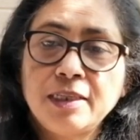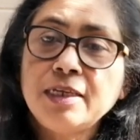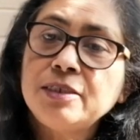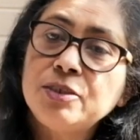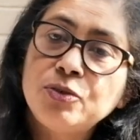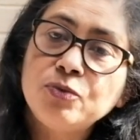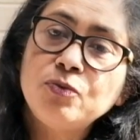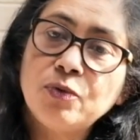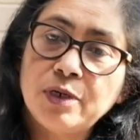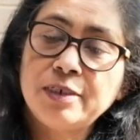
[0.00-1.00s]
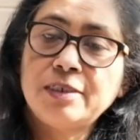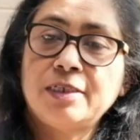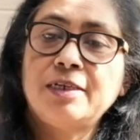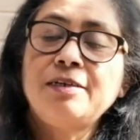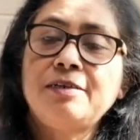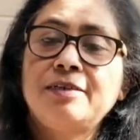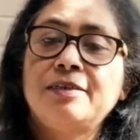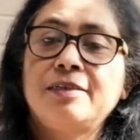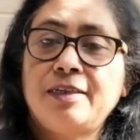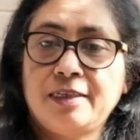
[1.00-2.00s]
these two words are
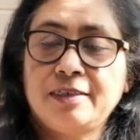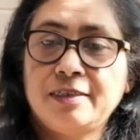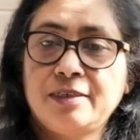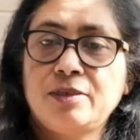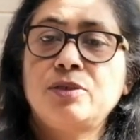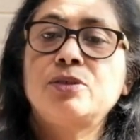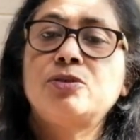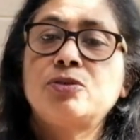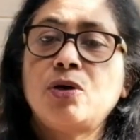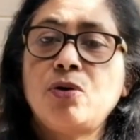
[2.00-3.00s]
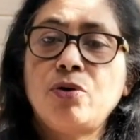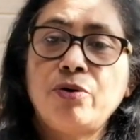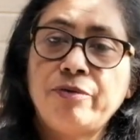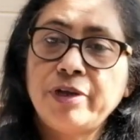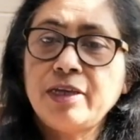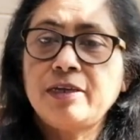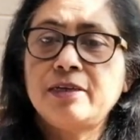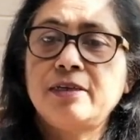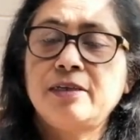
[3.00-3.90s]
sorry.